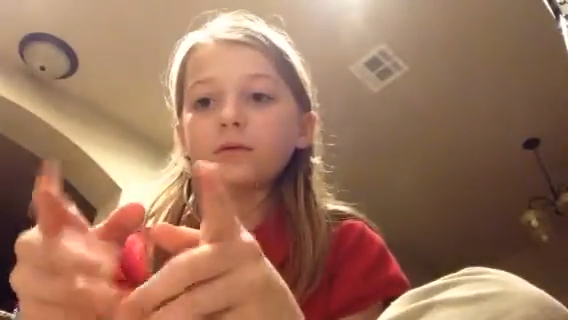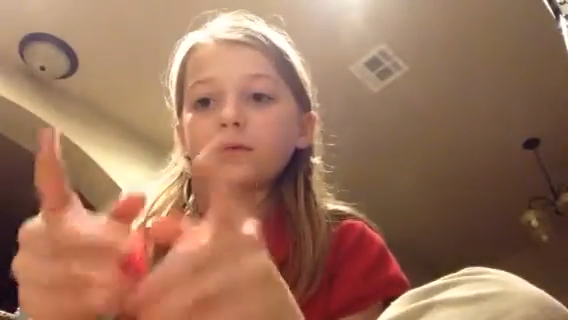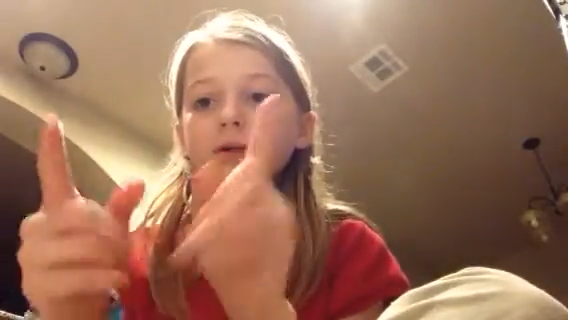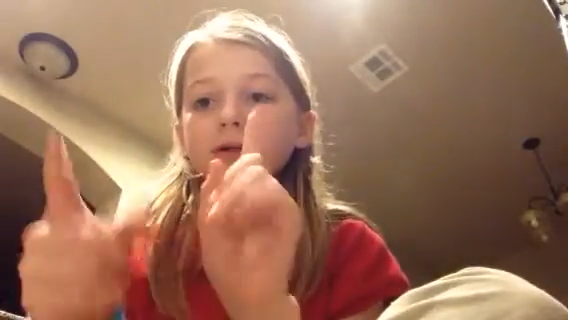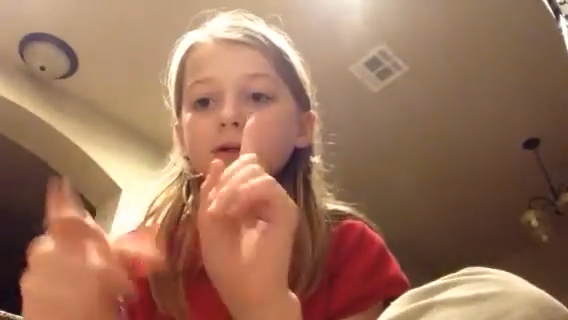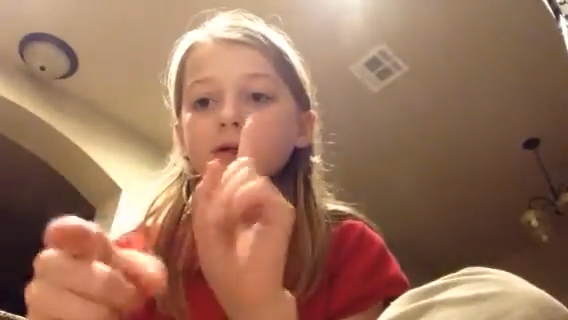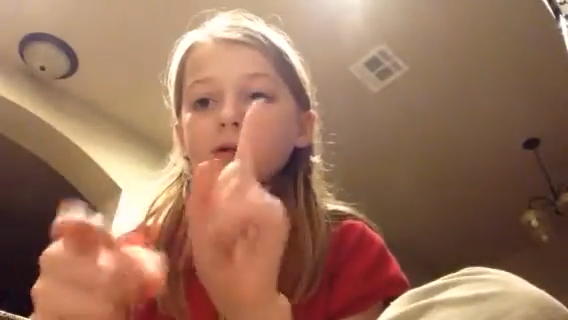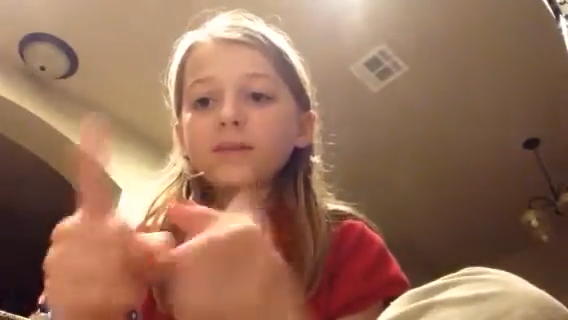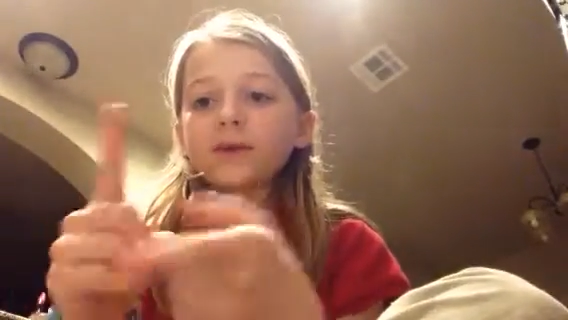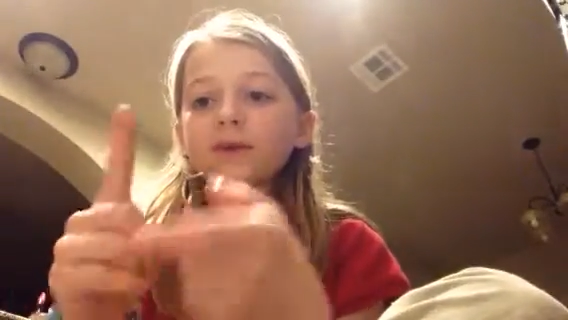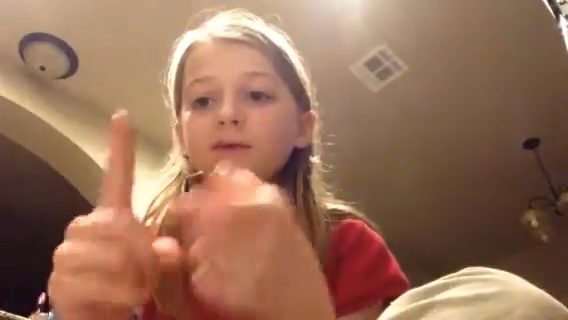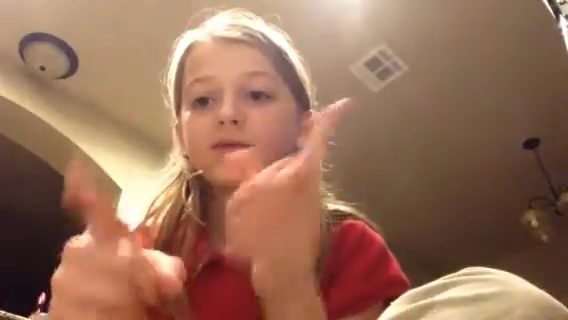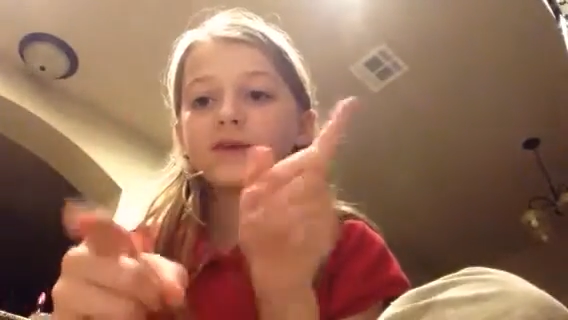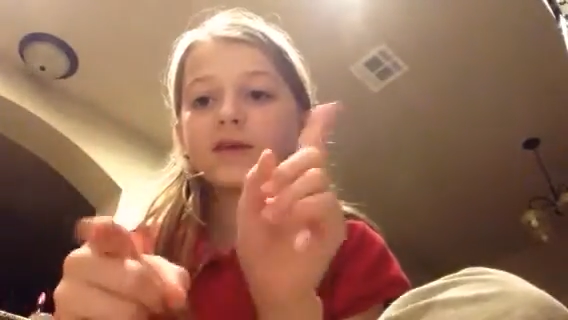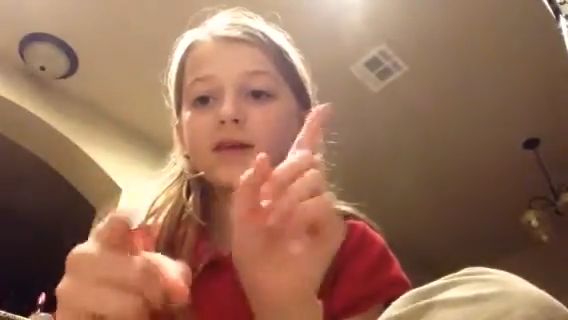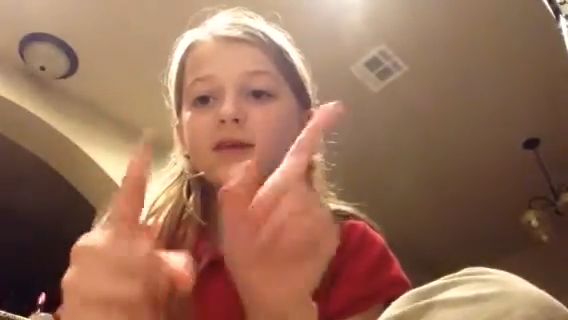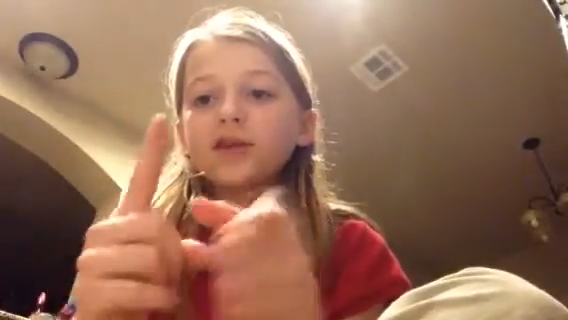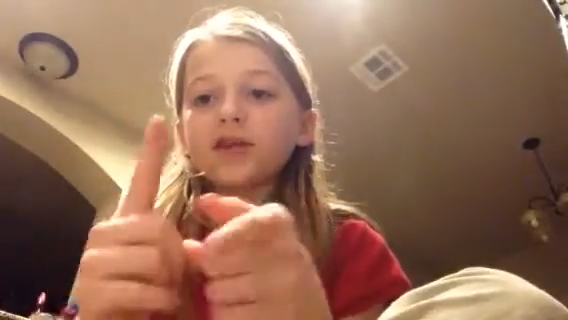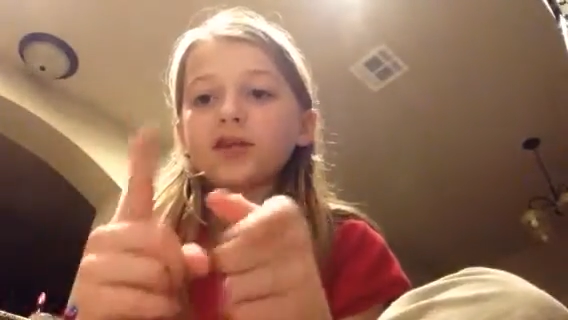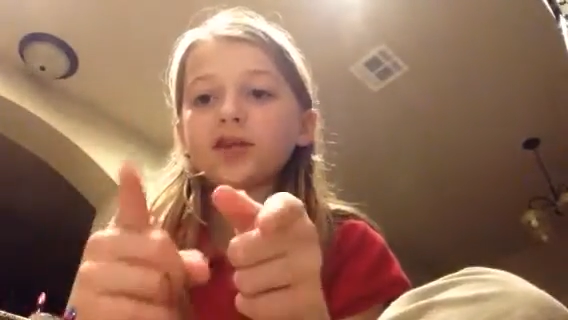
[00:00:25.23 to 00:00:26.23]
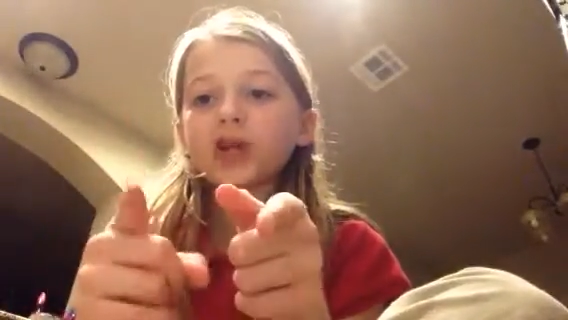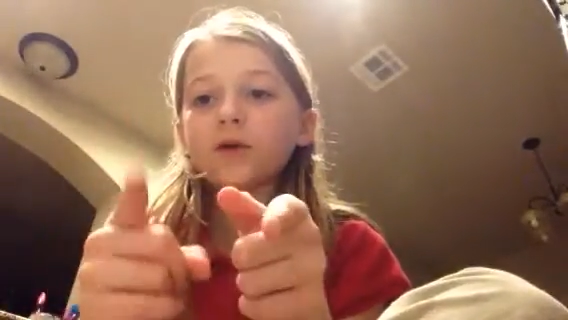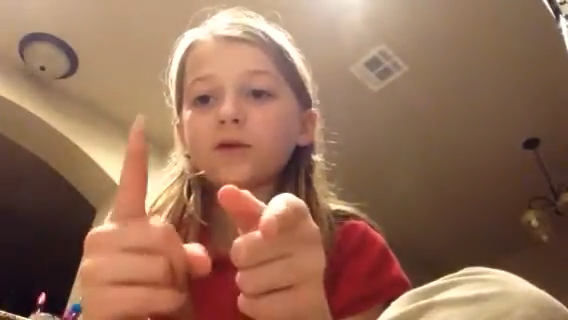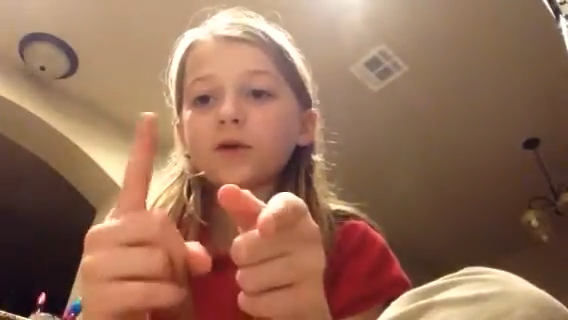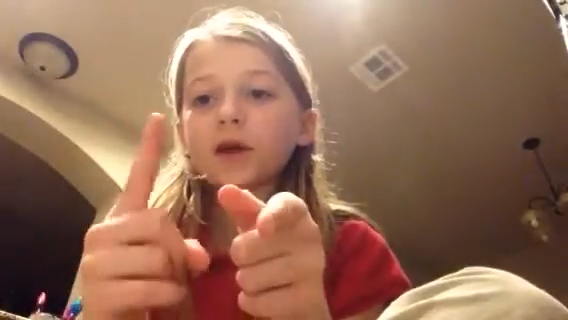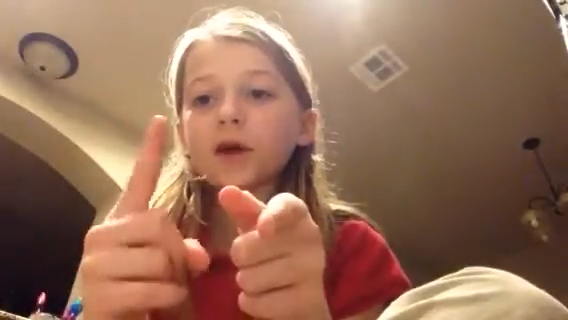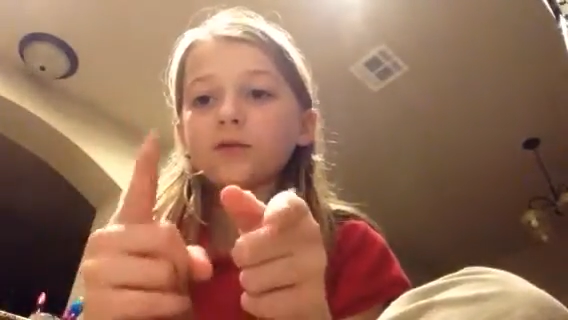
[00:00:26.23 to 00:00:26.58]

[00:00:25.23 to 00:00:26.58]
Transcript: Because I'm giving a shout